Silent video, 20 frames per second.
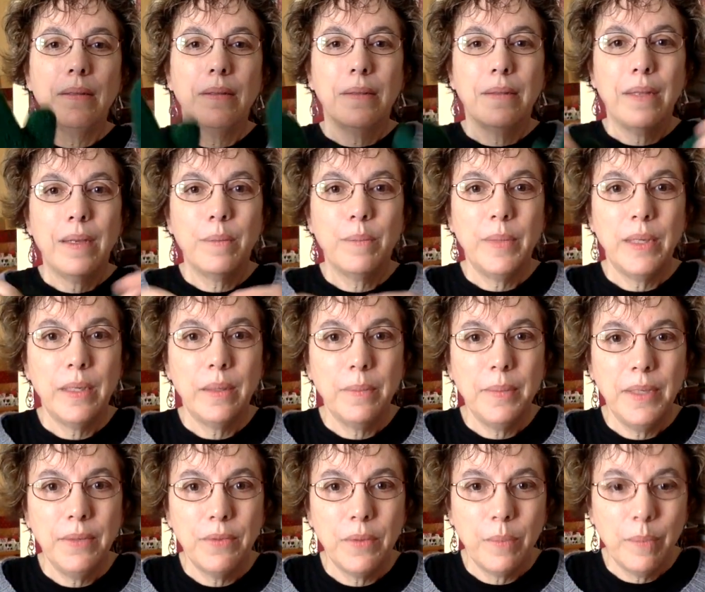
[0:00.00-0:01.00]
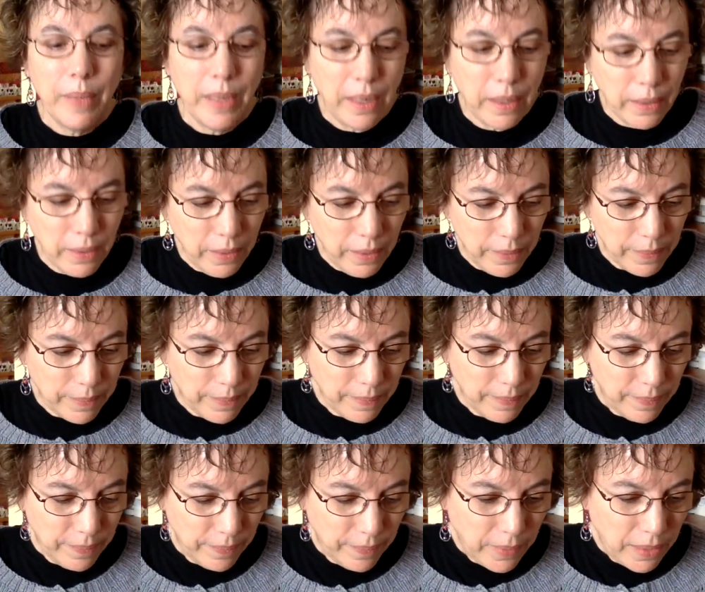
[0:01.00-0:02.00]
That made them even better.
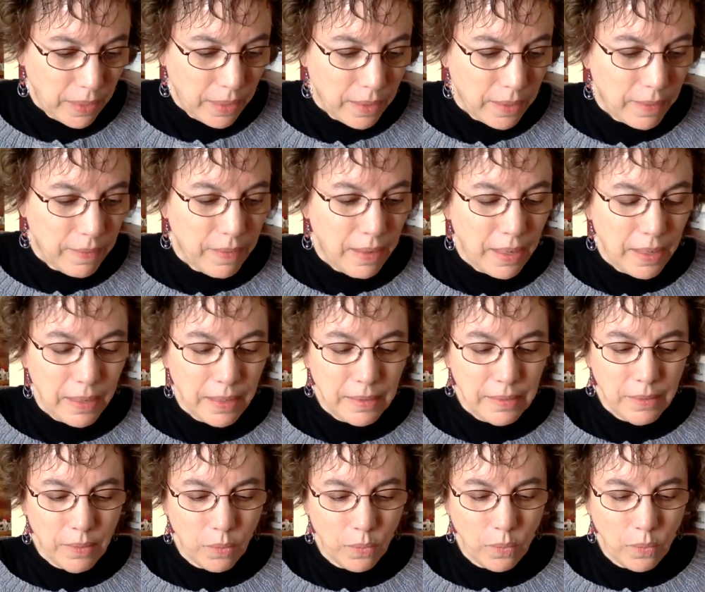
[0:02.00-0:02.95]
These,